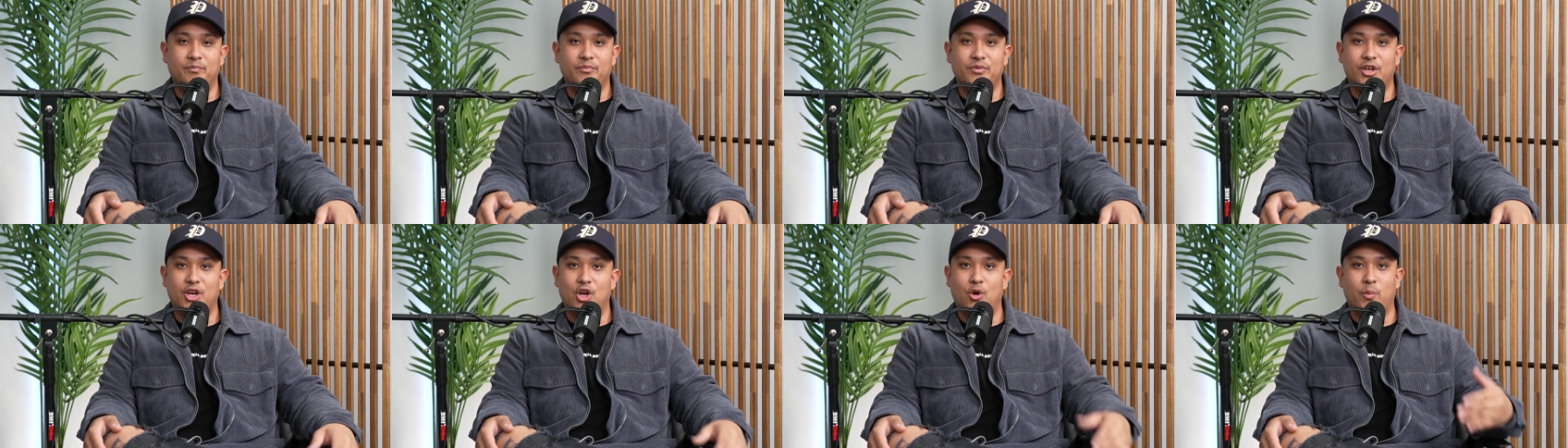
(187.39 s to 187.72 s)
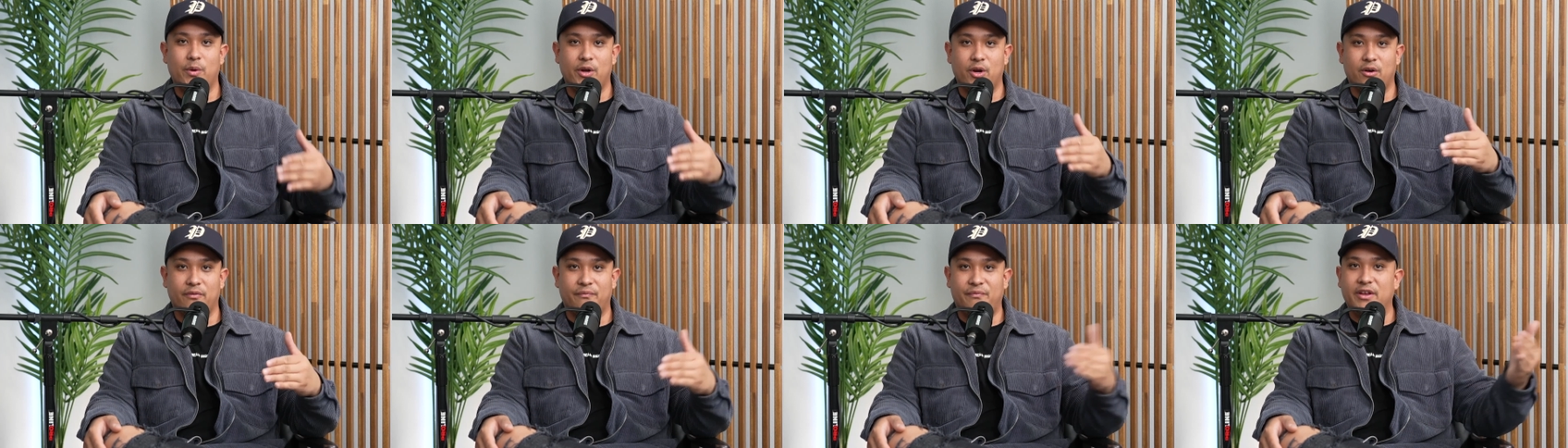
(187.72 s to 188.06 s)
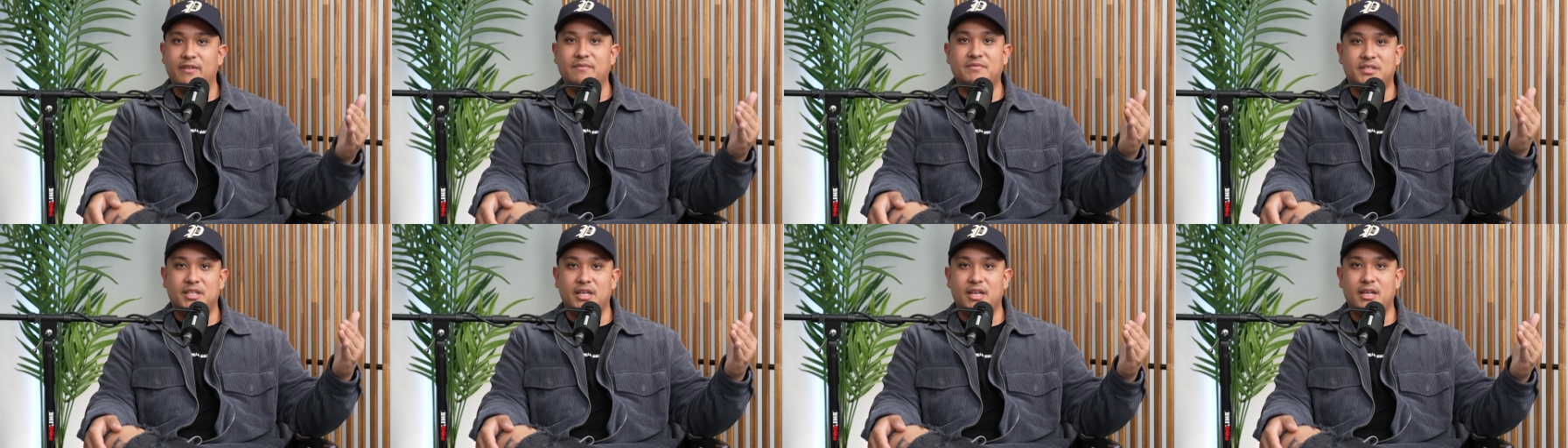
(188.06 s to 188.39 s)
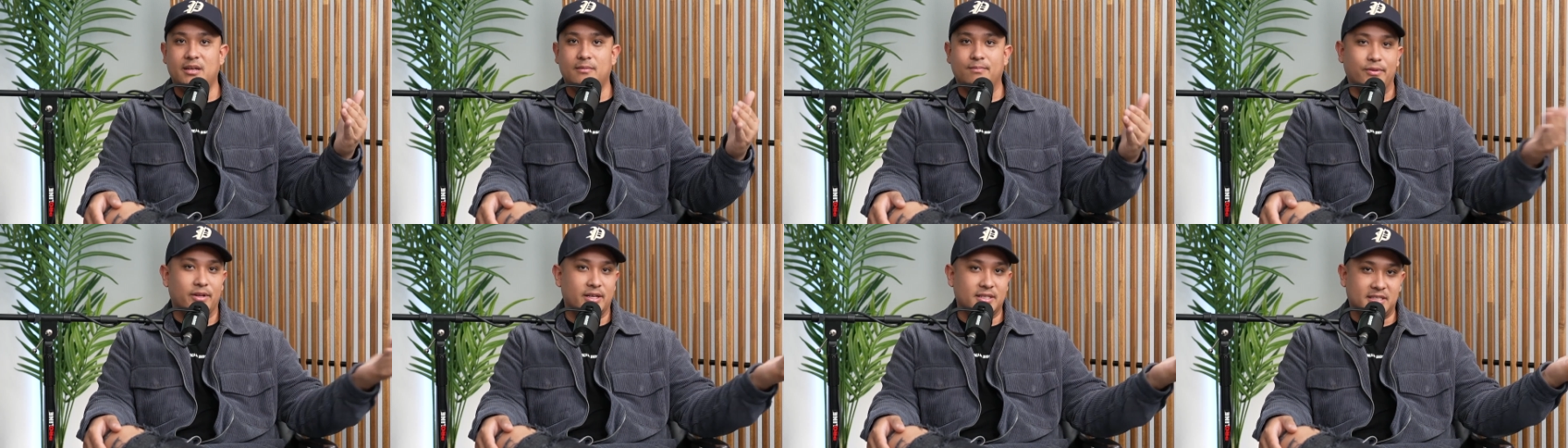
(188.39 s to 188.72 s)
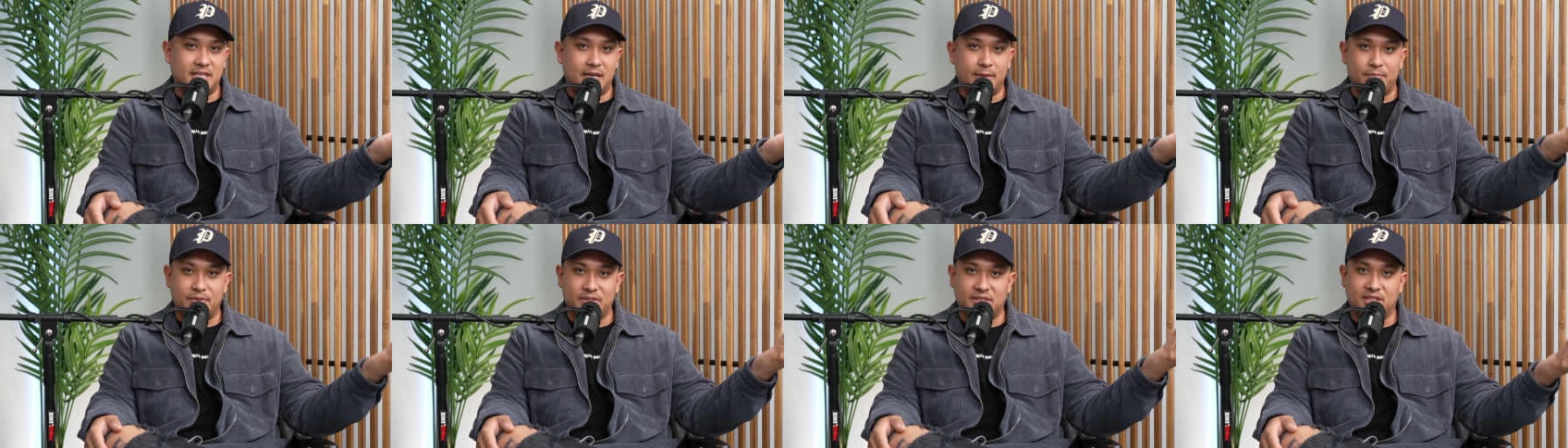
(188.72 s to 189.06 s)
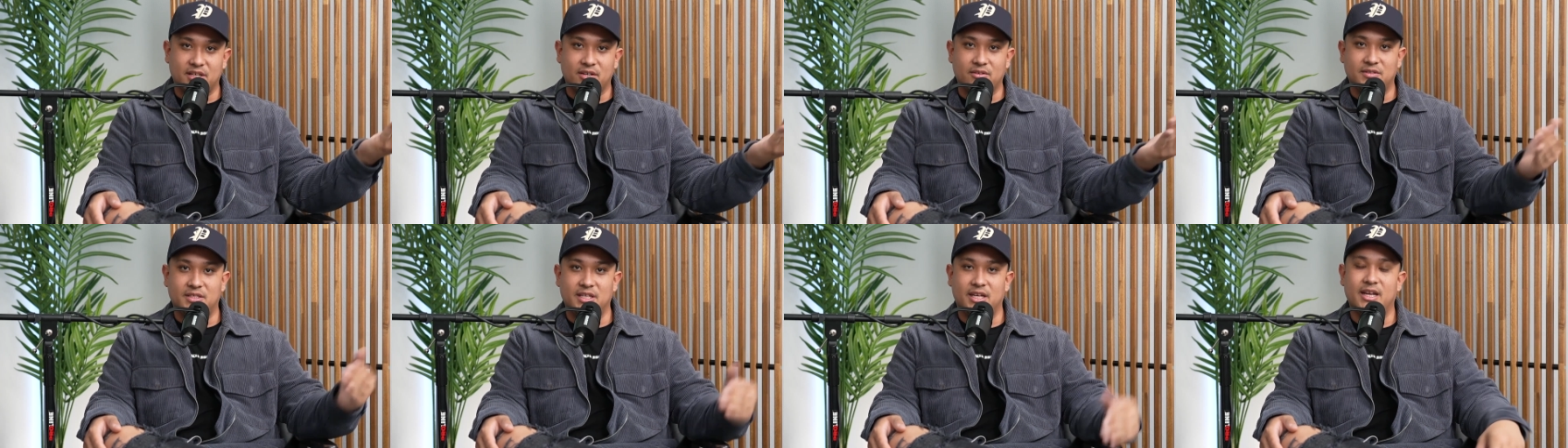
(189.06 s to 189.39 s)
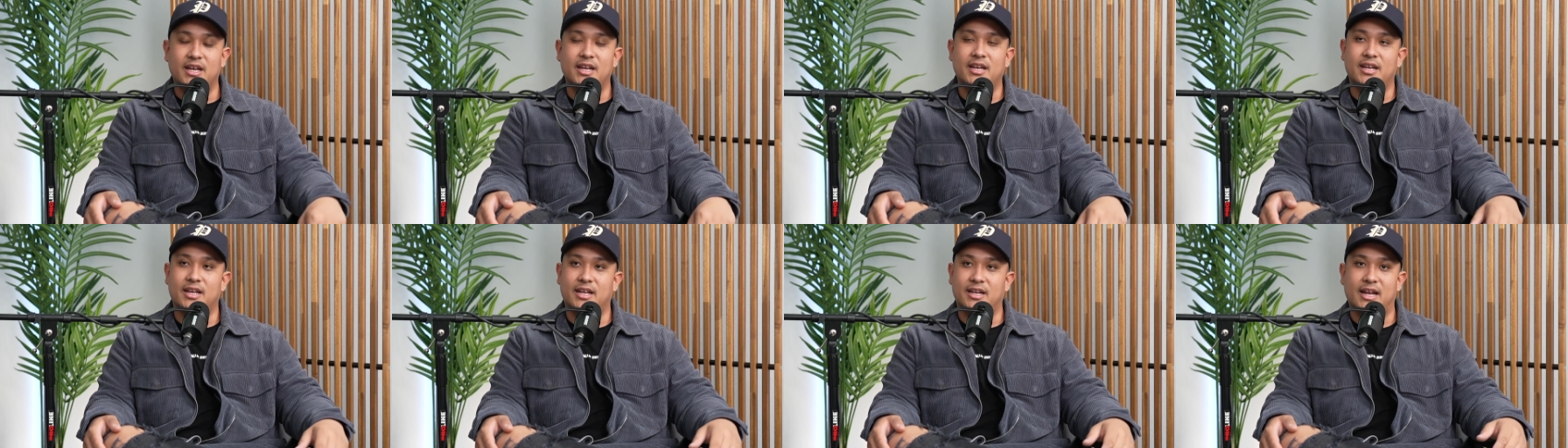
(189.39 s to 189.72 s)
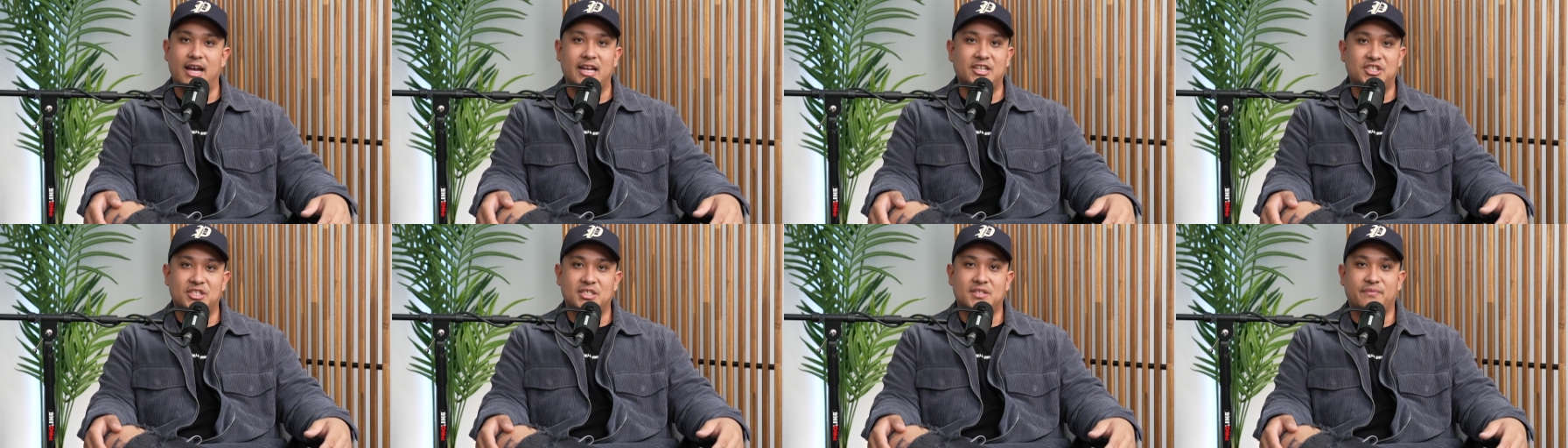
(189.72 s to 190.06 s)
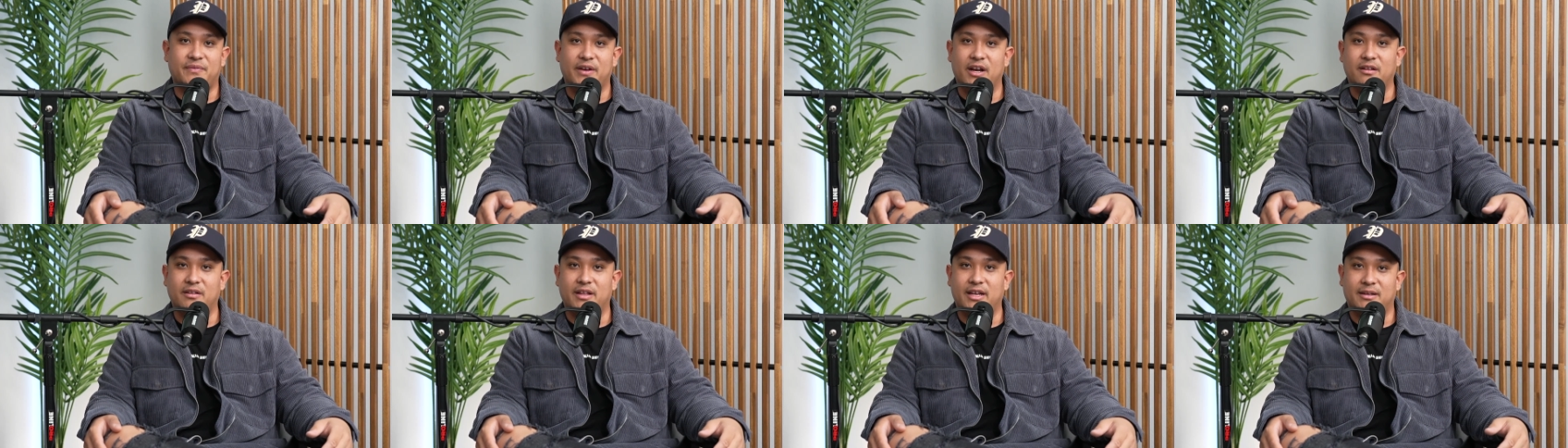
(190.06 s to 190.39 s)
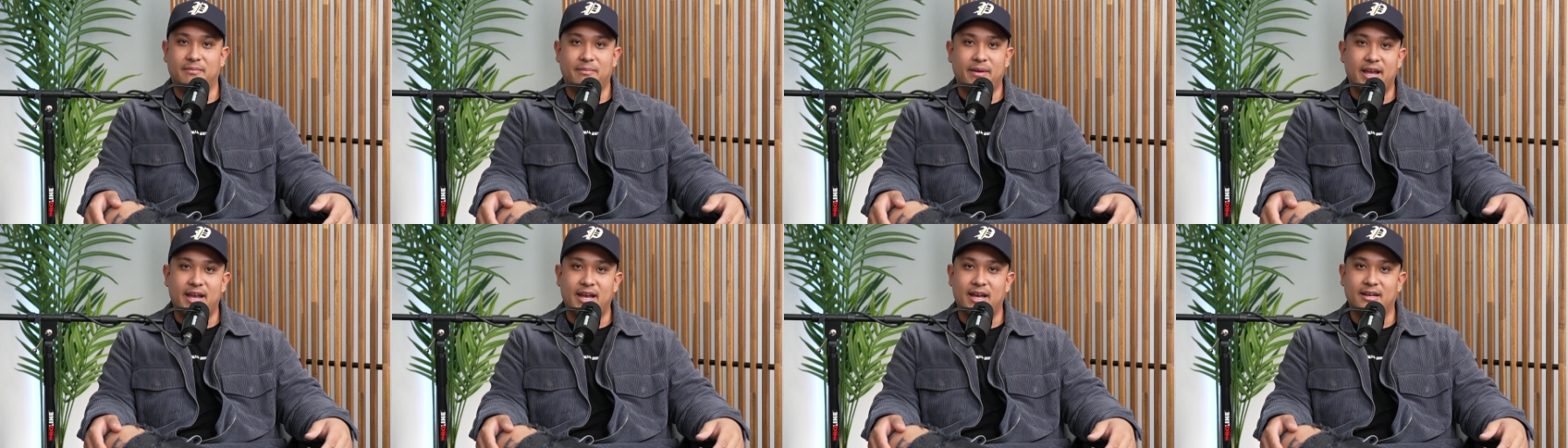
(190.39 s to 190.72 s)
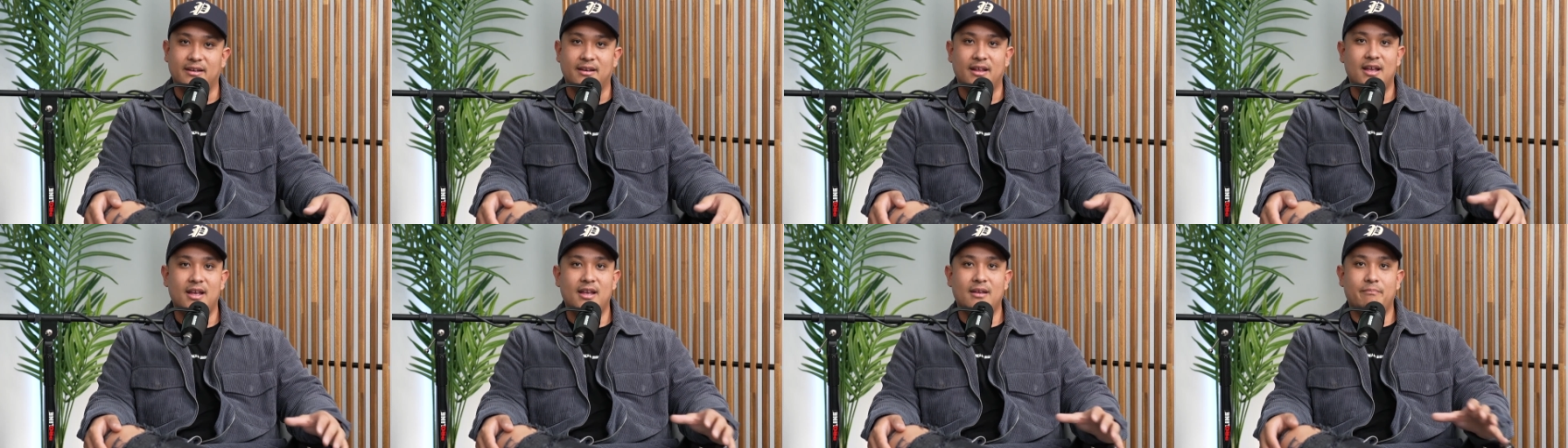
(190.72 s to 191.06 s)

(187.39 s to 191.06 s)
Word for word: you know, we were 15 plus episodes in, and I just felt like, man,